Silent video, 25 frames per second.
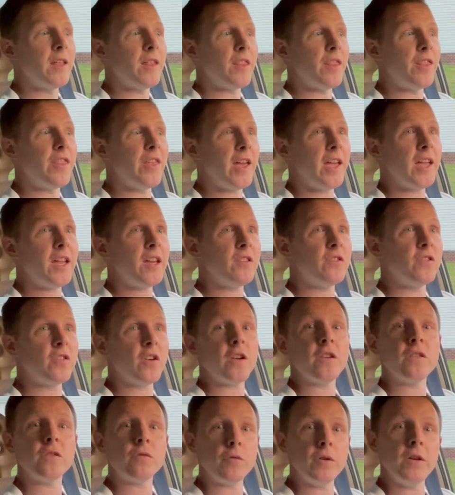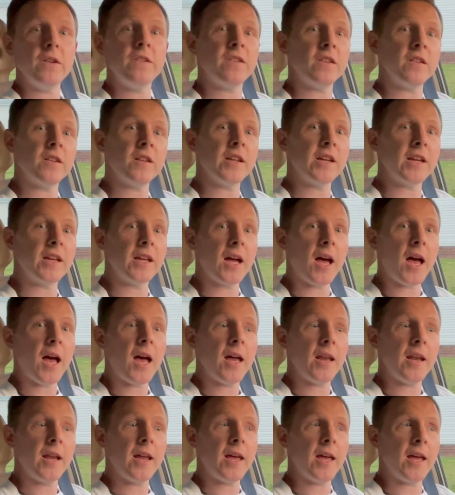They just recently
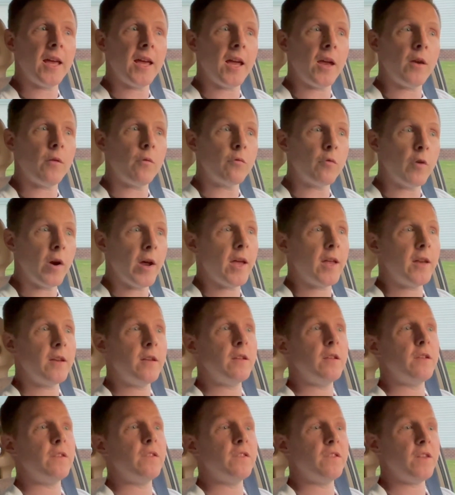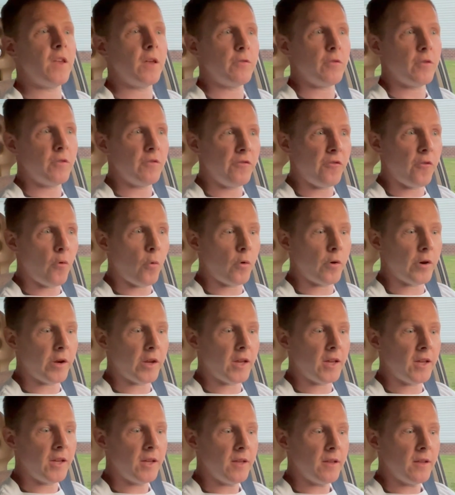got a red
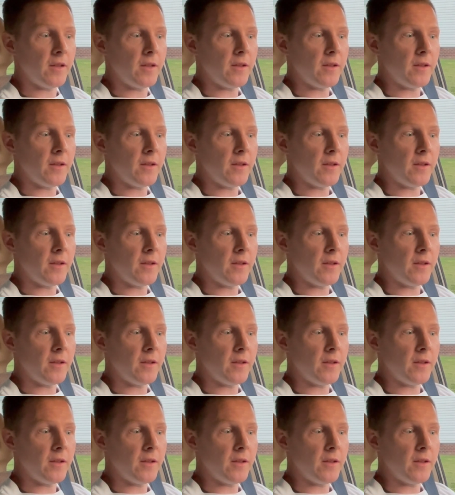740,